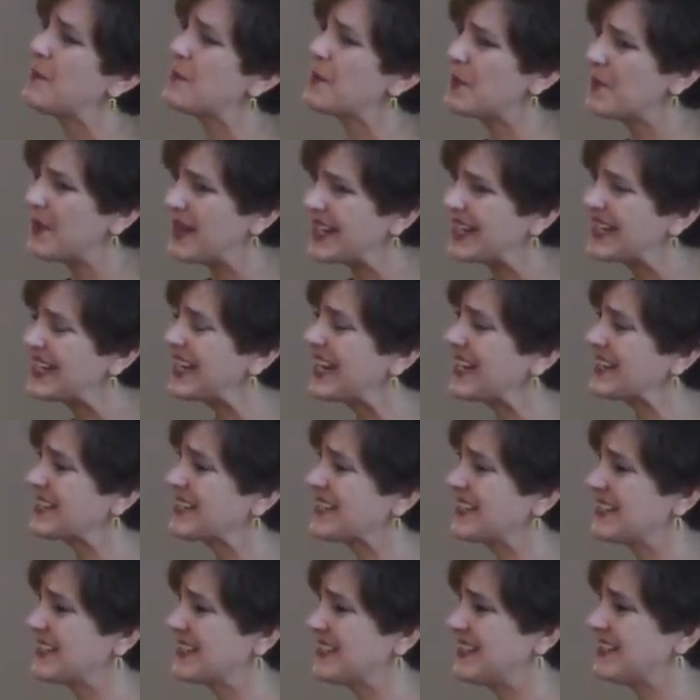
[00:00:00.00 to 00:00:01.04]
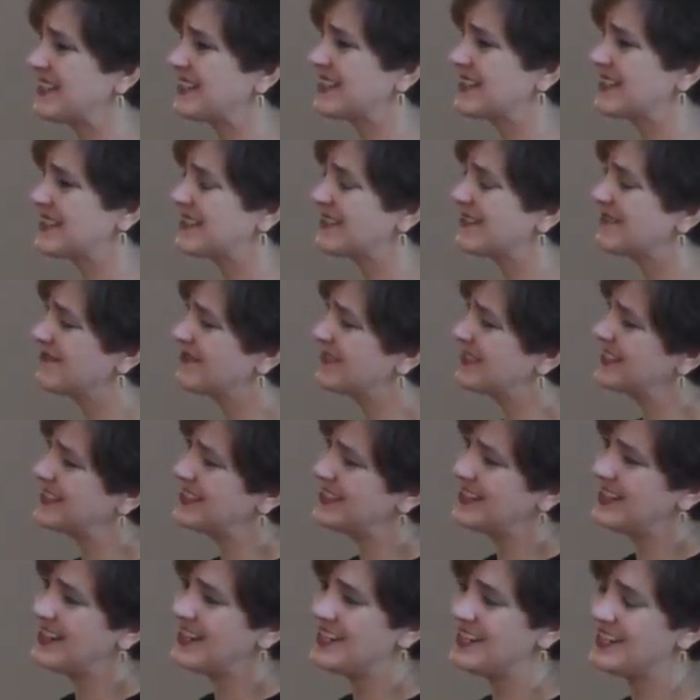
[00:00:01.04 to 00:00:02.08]
But my guess is it's
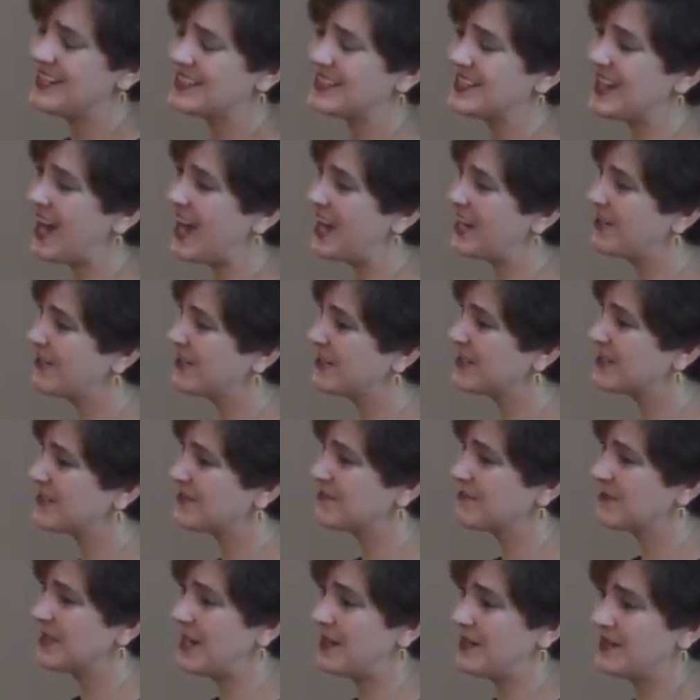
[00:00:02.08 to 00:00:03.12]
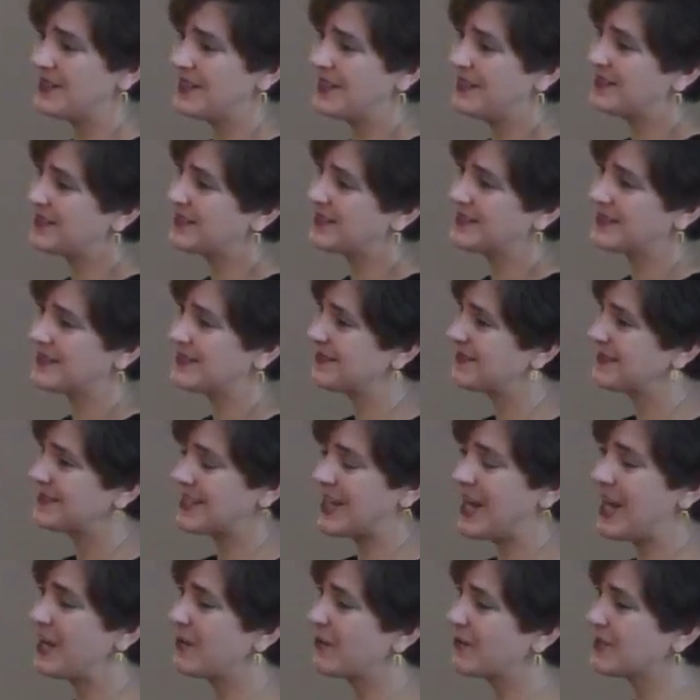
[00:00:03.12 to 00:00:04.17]
Tigris, it's
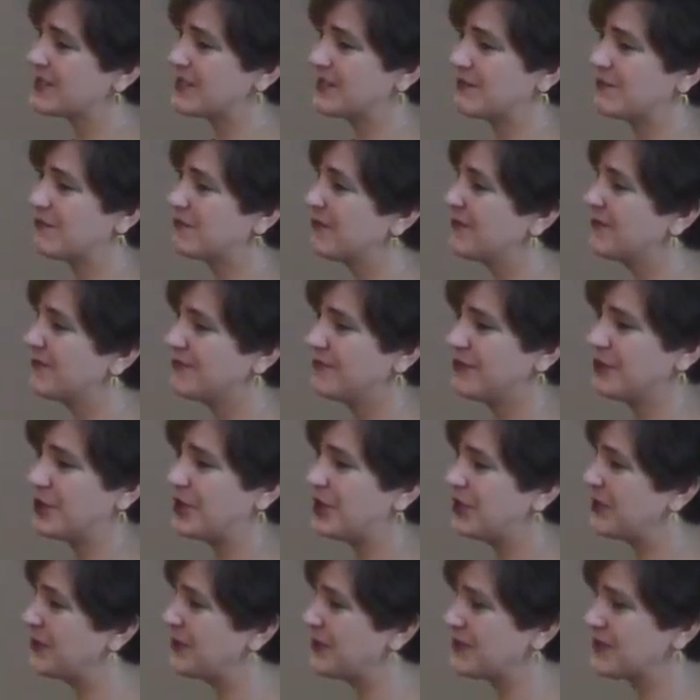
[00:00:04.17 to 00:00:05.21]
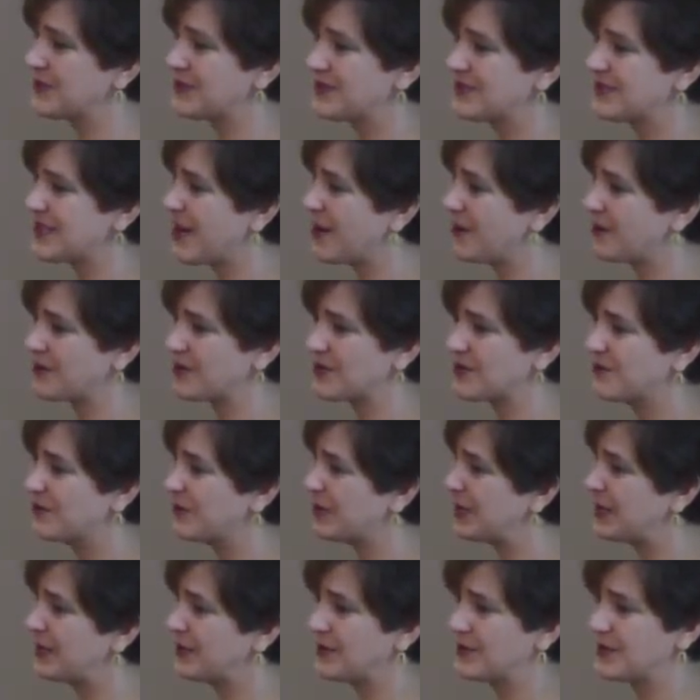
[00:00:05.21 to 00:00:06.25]
Tigris and foothills, Zagros
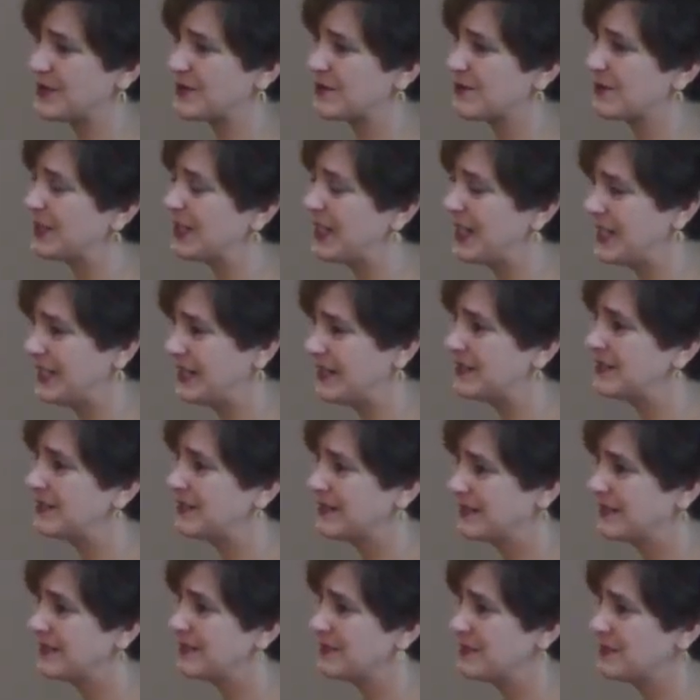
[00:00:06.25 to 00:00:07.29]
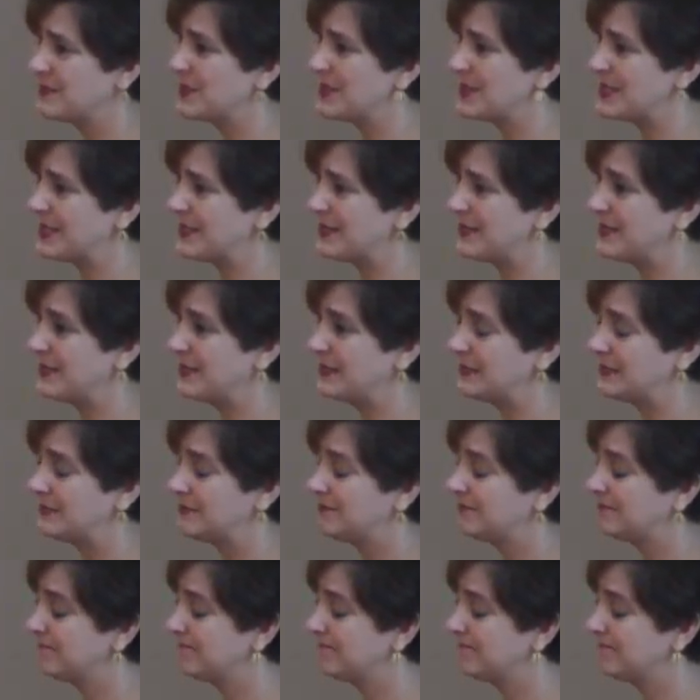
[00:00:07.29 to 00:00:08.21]
foothills related material.